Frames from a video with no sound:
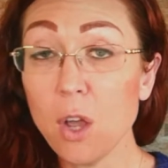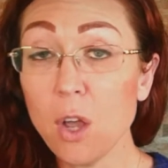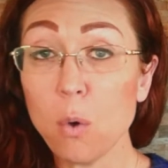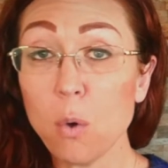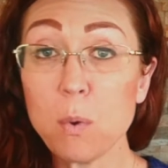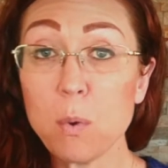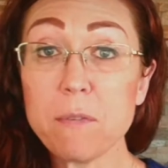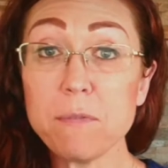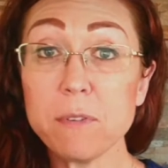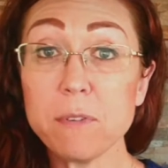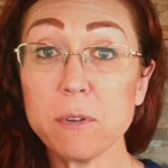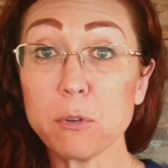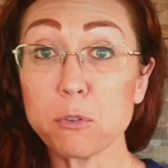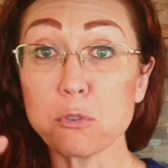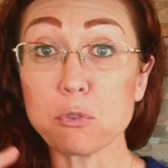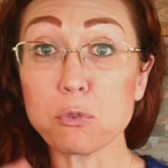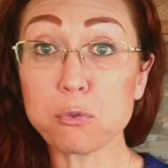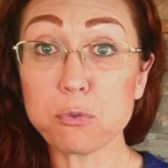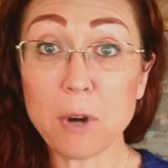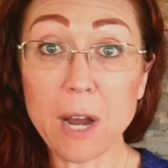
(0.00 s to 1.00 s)
We feel
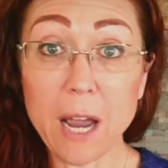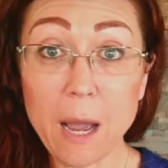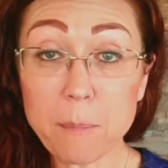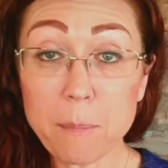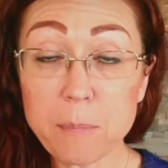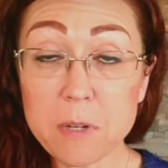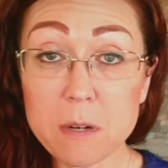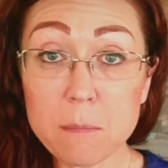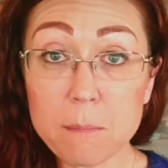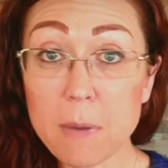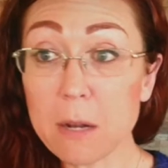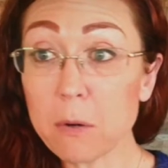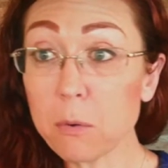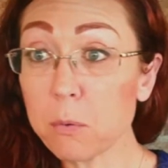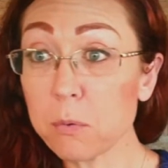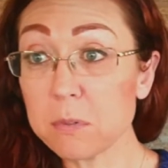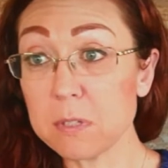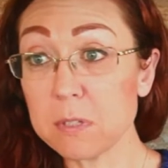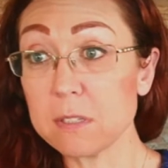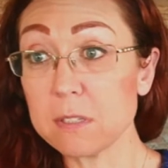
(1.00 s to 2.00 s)
trapped in a medical
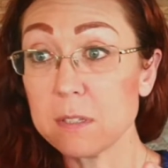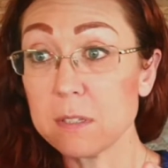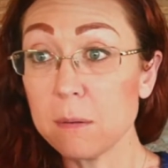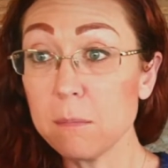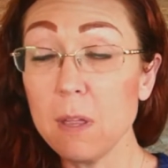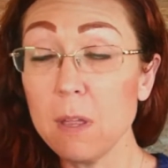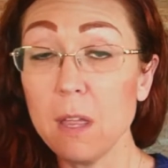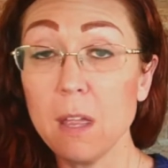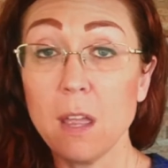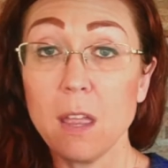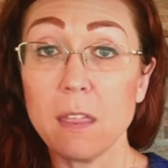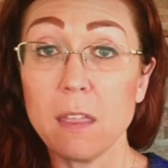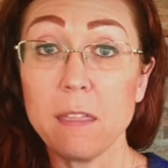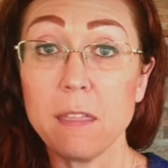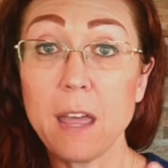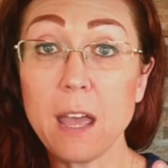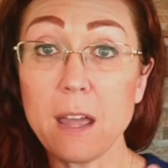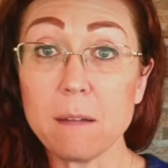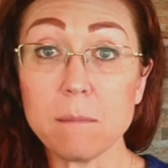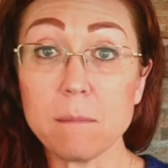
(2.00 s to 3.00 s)
system
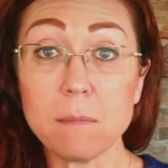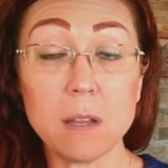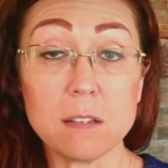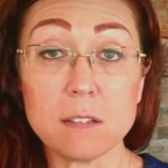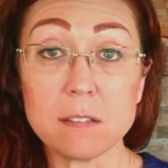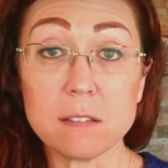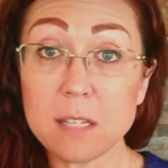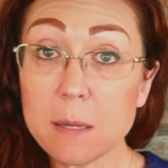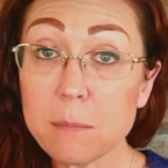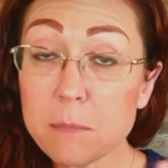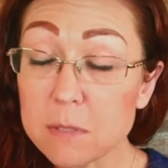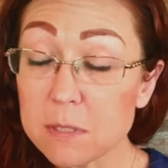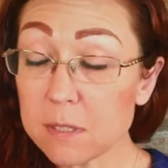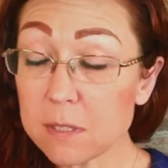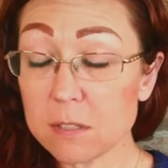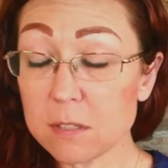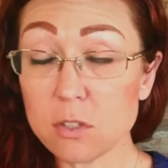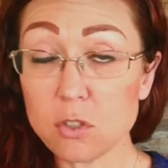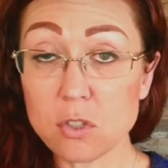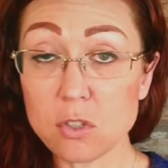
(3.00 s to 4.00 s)
that seems to
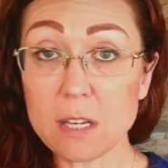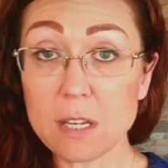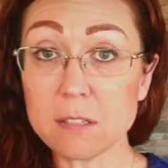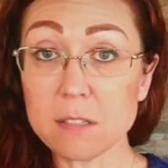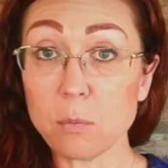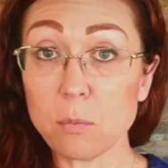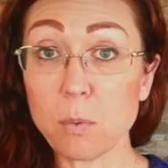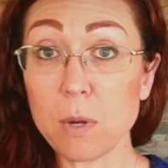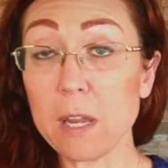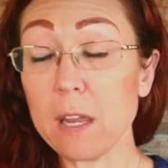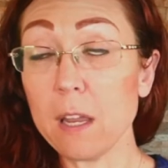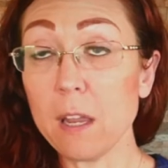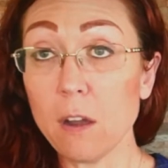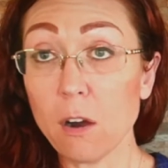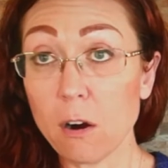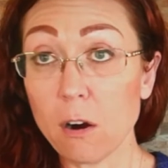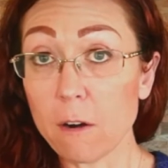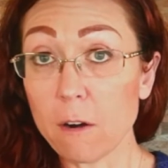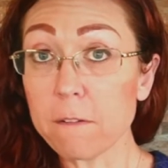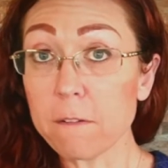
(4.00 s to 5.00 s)
suggest that we
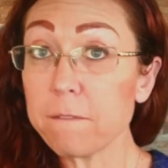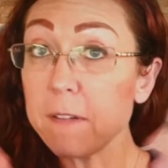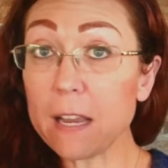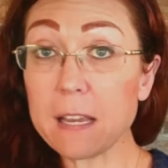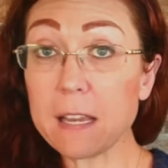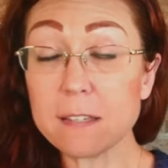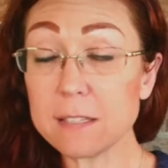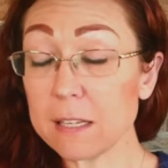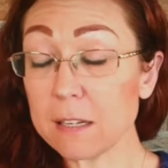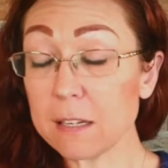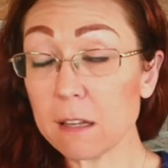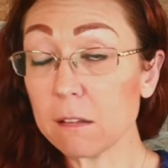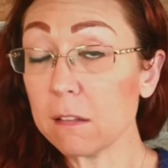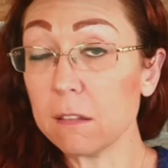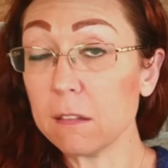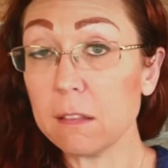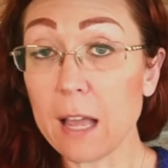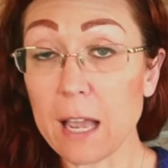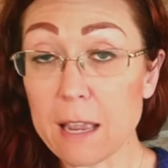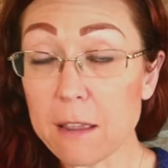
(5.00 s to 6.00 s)
are facing a
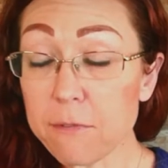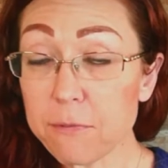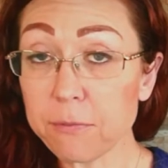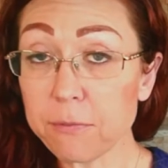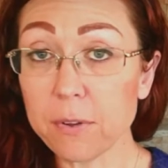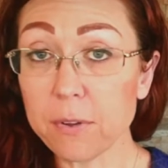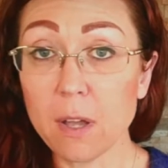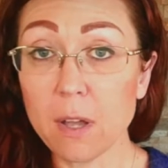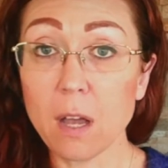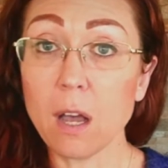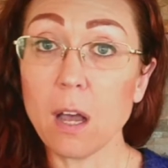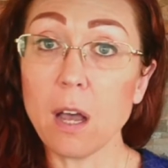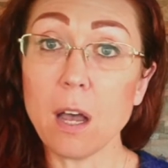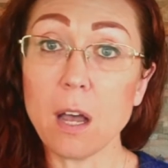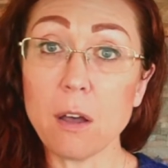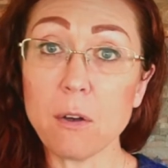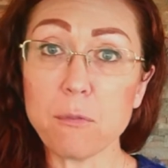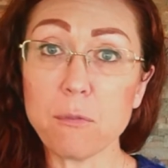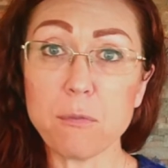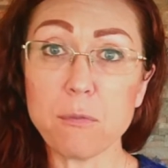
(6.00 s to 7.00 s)
life
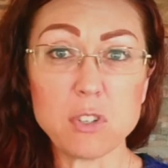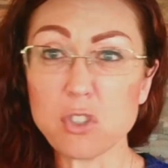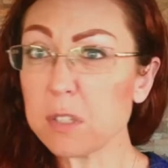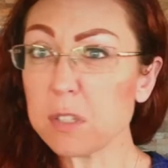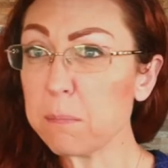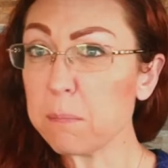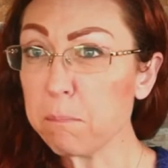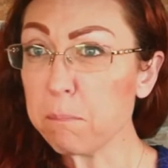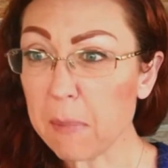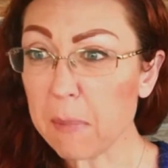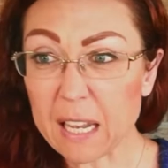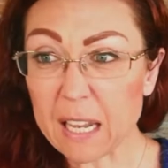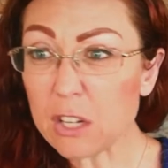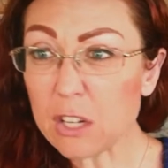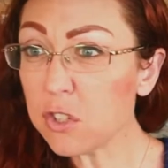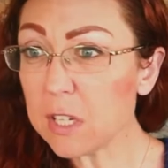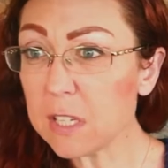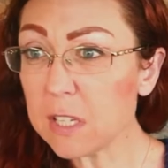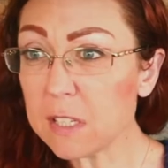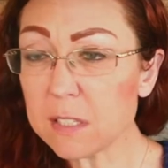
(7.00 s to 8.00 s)
of just
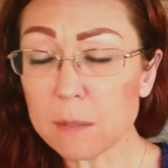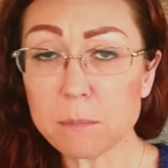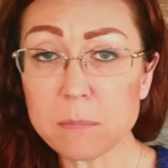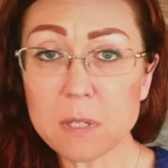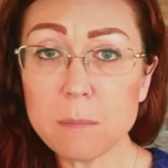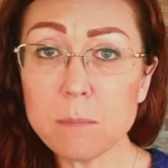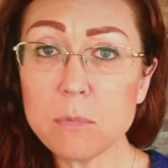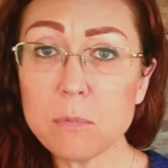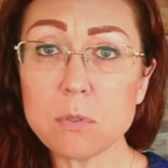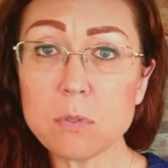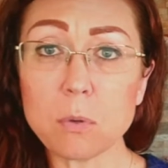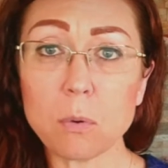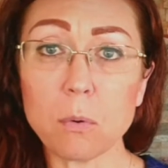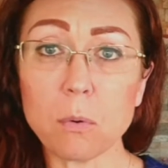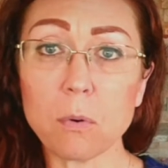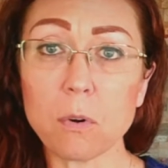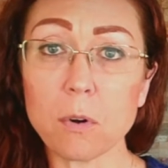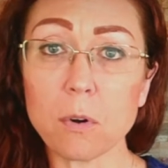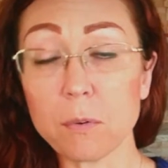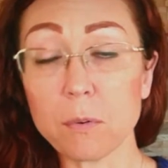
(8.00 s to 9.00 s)
managing symptoms,
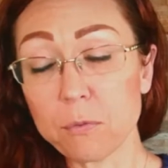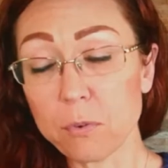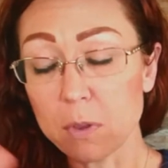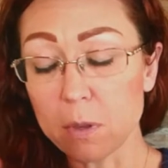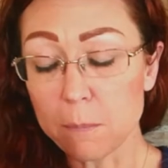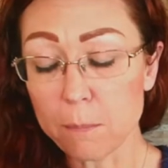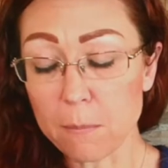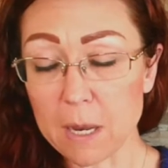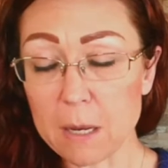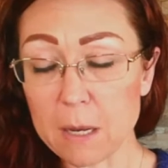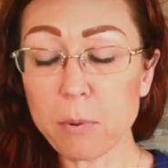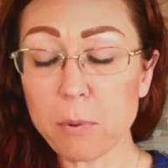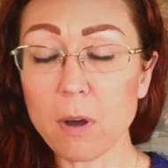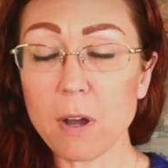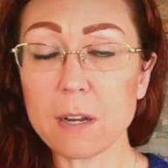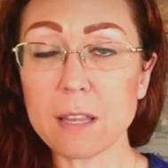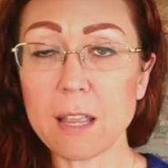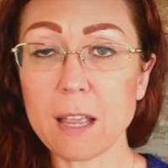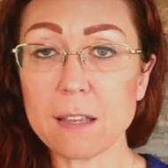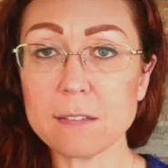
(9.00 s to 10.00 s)
or for the main
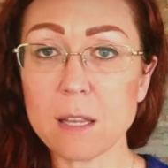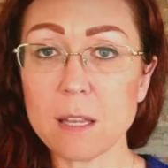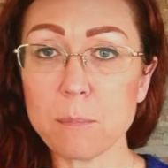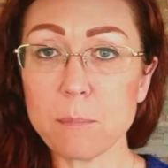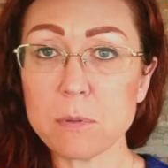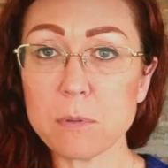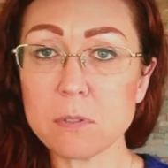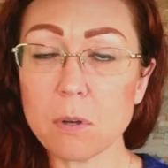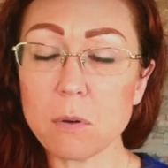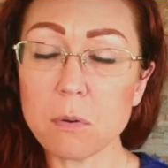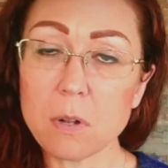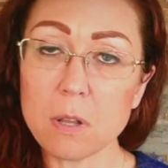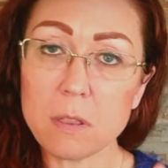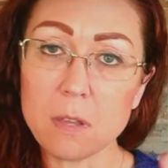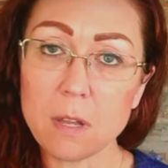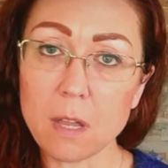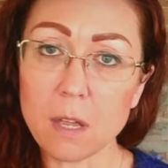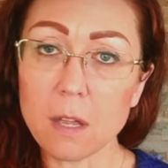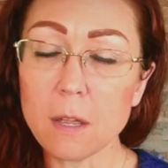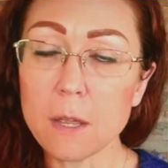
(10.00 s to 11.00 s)
podcast episode in
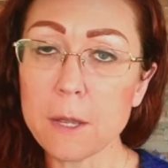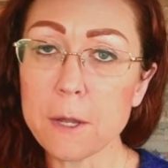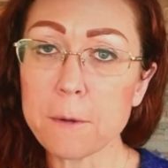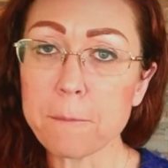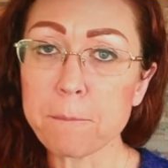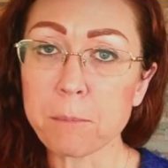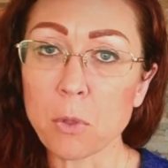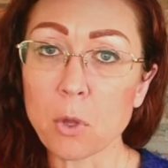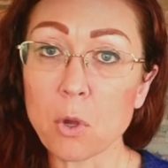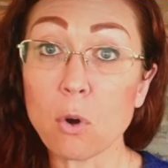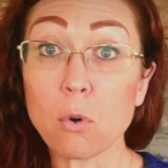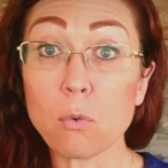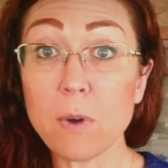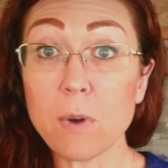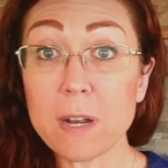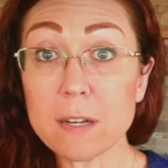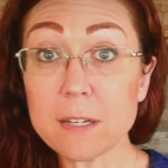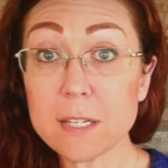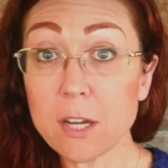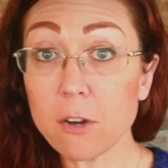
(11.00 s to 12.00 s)
the
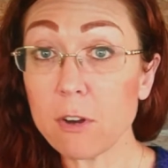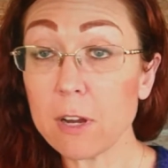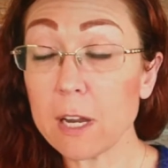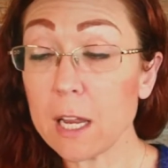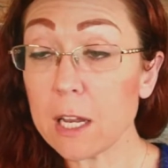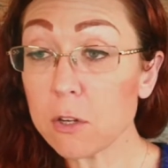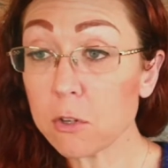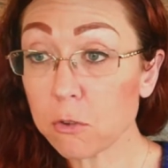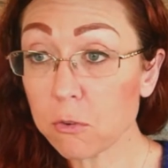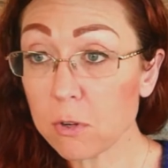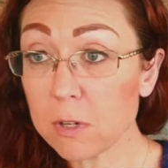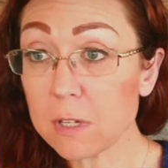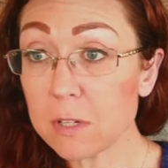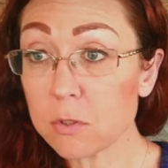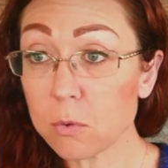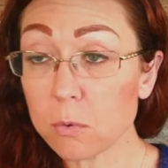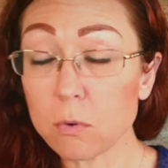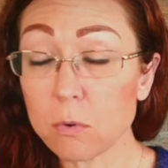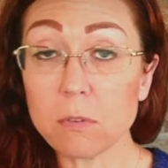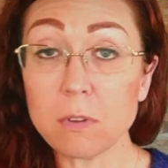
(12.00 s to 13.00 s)
hereditary endocrine
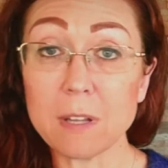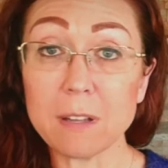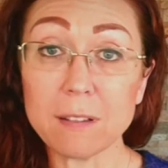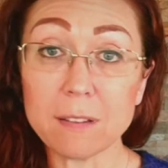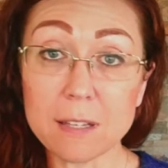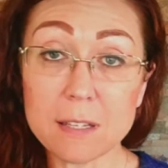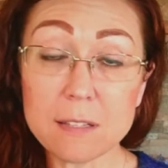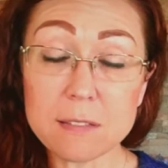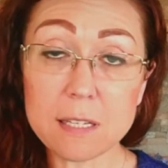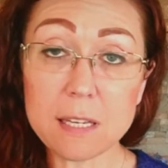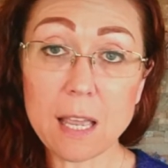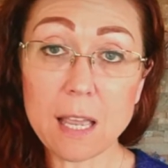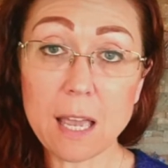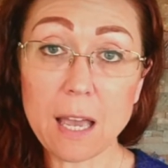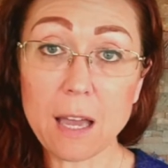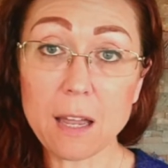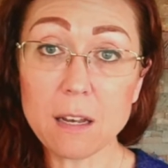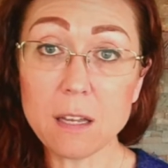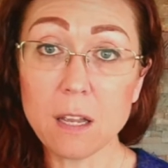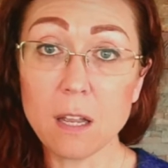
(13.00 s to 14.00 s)
disorder that Lizzie
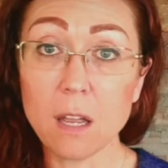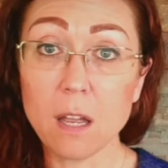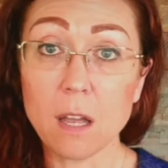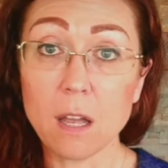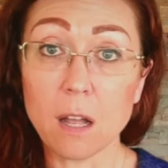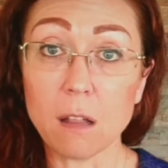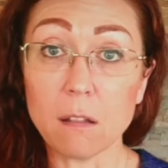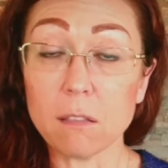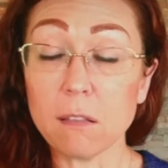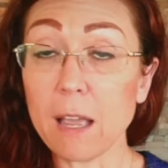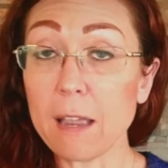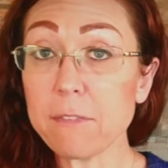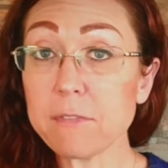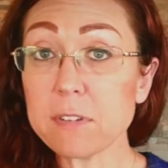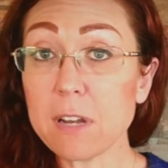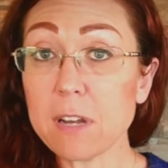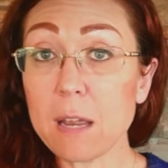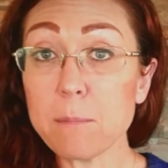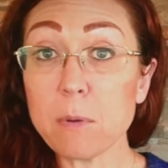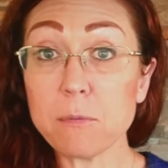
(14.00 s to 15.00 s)
had, a
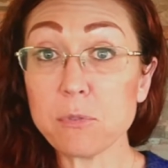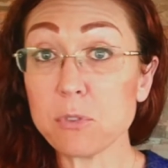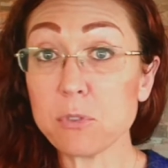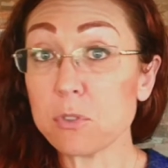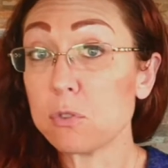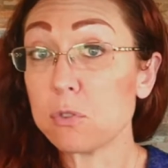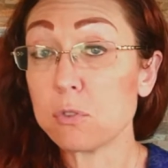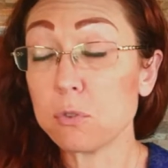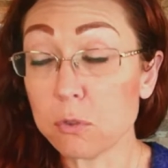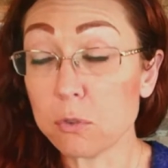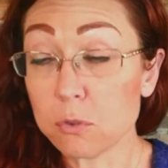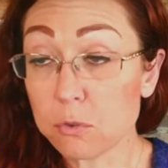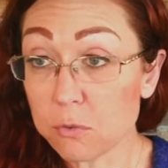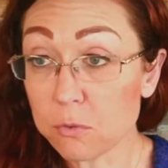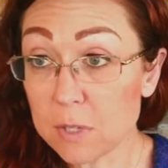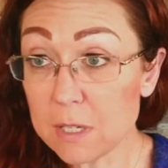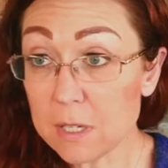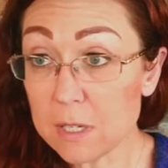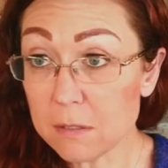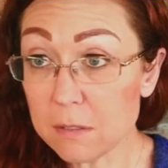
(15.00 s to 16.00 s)
lifetime of
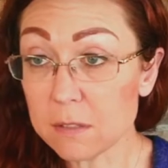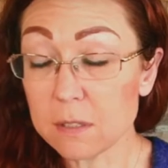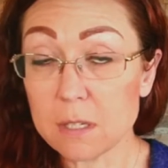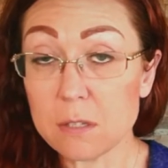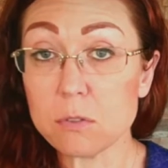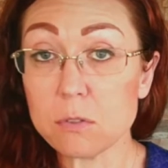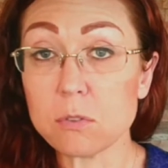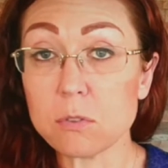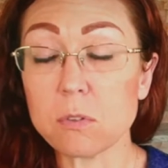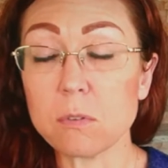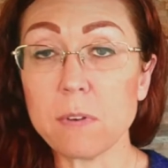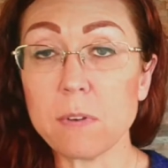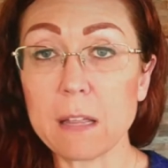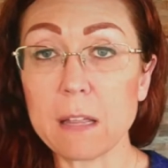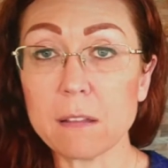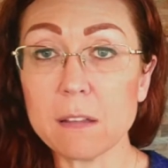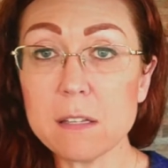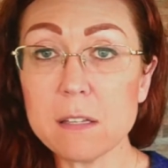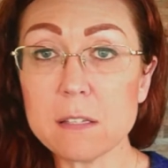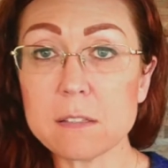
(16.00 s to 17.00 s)
surgeries and
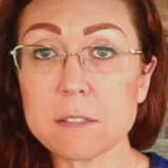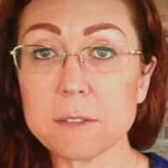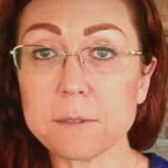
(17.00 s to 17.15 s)
surveillance.